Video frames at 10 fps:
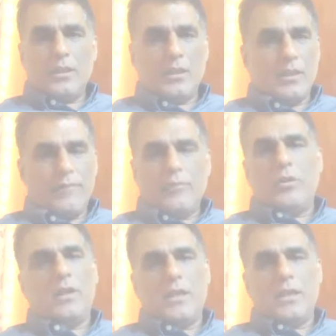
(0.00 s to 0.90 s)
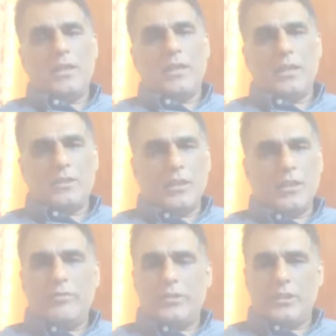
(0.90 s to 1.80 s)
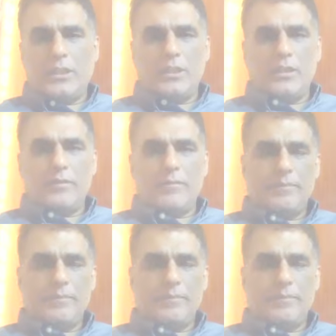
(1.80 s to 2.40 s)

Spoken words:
if you are elected as the division director?